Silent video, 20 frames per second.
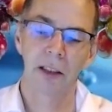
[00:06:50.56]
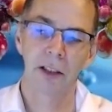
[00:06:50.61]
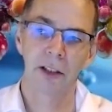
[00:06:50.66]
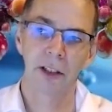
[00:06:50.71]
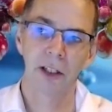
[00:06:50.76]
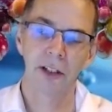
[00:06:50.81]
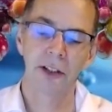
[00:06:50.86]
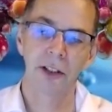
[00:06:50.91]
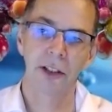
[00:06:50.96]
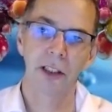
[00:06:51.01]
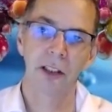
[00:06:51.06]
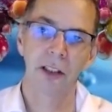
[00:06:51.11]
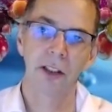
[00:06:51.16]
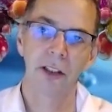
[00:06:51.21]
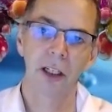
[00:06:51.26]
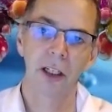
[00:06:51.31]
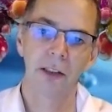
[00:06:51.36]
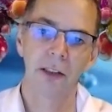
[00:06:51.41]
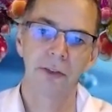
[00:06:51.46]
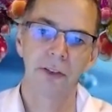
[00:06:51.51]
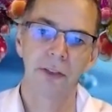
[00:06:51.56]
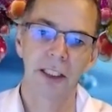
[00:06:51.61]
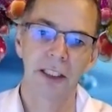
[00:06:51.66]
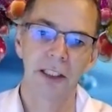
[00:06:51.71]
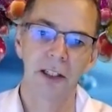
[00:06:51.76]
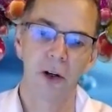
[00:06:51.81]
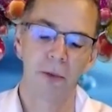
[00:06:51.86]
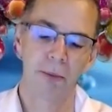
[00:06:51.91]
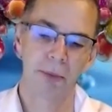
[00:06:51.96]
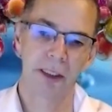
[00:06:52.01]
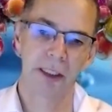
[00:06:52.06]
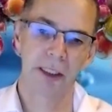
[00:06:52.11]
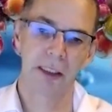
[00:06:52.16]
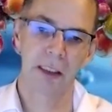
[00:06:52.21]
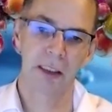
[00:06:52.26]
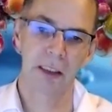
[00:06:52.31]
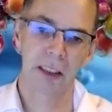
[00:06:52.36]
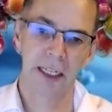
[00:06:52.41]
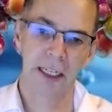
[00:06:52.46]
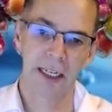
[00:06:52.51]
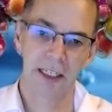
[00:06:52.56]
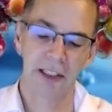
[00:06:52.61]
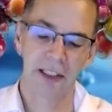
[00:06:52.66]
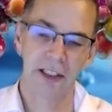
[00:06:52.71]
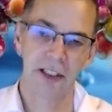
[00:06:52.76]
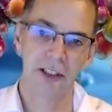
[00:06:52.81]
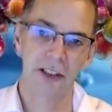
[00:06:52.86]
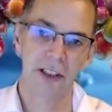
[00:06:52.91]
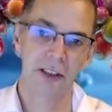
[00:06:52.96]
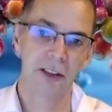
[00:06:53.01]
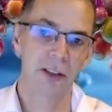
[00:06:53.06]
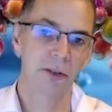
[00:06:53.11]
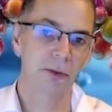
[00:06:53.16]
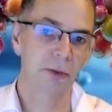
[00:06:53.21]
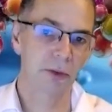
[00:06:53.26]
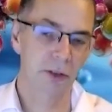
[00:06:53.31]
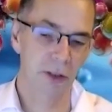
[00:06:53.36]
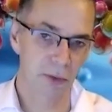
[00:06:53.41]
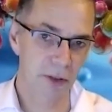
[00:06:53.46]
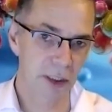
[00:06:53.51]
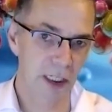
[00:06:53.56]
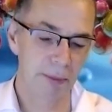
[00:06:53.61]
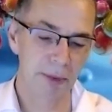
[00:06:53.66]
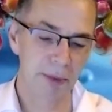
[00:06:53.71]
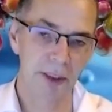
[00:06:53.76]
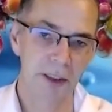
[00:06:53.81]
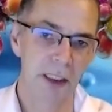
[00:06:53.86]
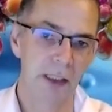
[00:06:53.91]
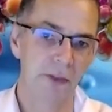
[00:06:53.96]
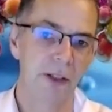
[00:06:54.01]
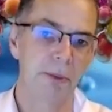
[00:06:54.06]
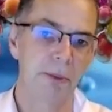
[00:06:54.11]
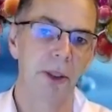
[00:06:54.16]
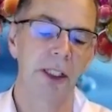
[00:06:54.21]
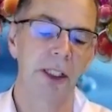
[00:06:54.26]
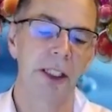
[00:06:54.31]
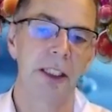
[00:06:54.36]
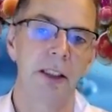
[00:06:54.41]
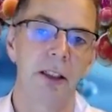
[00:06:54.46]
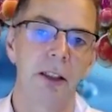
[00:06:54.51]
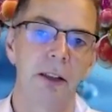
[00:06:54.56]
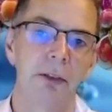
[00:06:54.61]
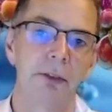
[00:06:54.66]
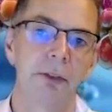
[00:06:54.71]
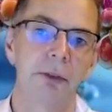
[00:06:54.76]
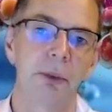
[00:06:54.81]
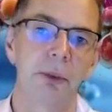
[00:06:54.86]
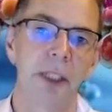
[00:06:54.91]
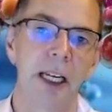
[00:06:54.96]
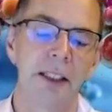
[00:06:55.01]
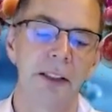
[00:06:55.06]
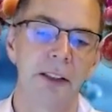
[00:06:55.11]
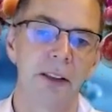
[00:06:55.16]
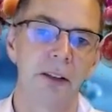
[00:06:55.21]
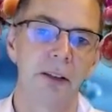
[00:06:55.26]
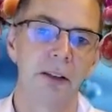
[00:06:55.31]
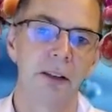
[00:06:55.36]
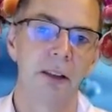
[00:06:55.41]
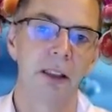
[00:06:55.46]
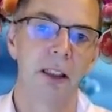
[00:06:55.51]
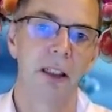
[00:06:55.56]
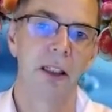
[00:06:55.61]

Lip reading: just to look out for these complications that don't happen in everybody, of retinal